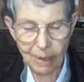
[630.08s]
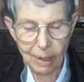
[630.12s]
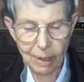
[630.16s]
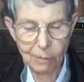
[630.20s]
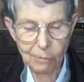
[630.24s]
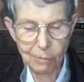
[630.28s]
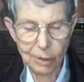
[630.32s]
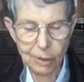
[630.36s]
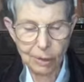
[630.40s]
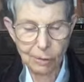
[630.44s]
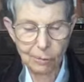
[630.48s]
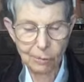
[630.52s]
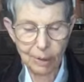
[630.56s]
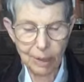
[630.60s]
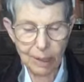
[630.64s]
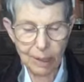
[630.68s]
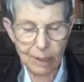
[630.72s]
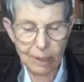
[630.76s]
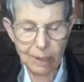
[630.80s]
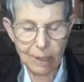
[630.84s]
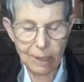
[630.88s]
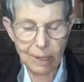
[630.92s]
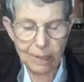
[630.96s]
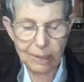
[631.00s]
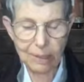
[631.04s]
When you
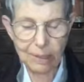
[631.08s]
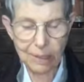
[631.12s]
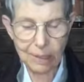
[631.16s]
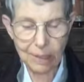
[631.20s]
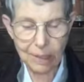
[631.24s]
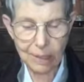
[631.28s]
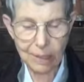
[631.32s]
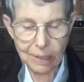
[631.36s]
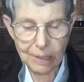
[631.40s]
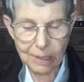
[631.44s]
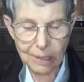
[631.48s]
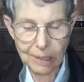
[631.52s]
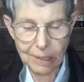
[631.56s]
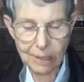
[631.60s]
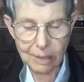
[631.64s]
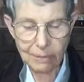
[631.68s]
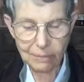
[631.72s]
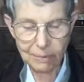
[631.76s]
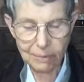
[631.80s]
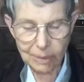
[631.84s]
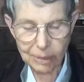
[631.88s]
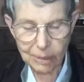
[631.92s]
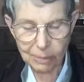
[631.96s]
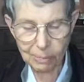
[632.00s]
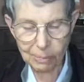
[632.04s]
recognize the
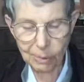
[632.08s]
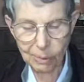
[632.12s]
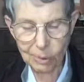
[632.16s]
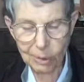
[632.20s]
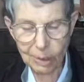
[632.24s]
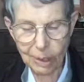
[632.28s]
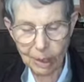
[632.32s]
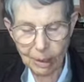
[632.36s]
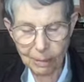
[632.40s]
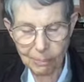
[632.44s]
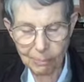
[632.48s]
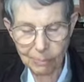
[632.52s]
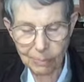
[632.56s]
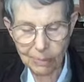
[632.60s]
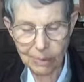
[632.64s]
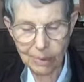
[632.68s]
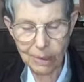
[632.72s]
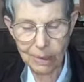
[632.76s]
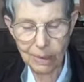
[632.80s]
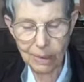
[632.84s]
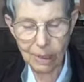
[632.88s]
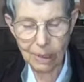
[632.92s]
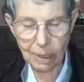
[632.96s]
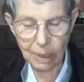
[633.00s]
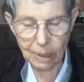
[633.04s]
indivisible,
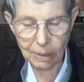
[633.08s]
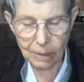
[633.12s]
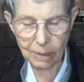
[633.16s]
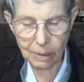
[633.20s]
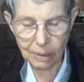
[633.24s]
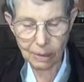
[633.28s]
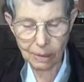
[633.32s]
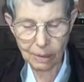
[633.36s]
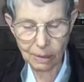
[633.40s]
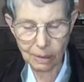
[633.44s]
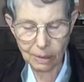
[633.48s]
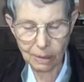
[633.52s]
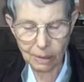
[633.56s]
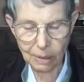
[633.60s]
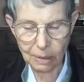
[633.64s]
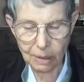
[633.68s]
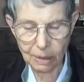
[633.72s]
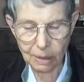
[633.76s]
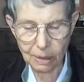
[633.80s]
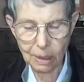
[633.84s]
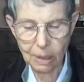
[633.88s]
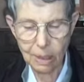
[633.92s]
empty cognizant,